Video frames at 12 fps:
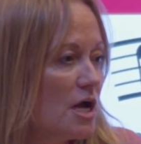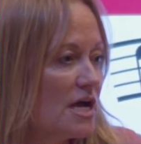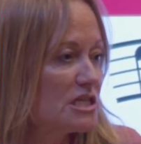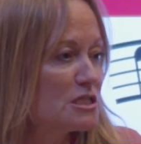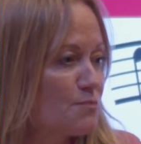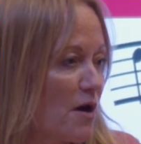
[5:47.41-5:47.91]

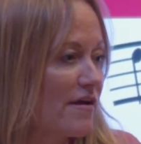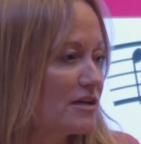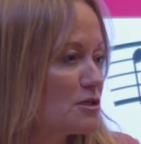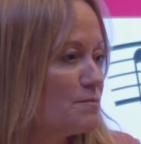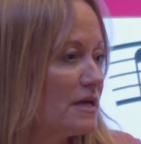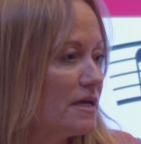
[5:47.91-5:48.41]
aspiring
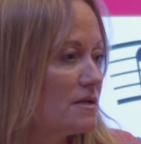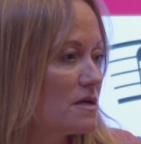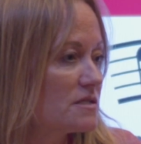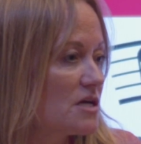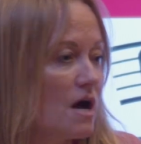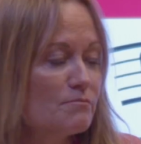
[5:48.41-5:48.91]
to
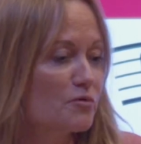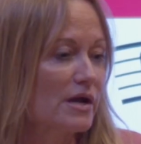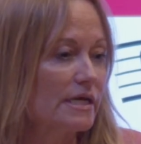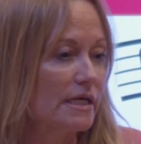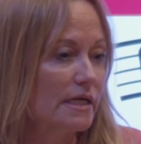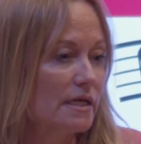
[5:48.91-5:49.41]
meet Tom
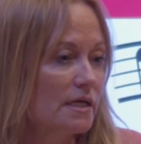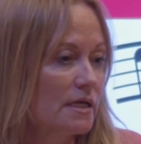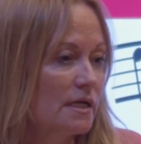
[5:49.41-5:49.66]
Brady.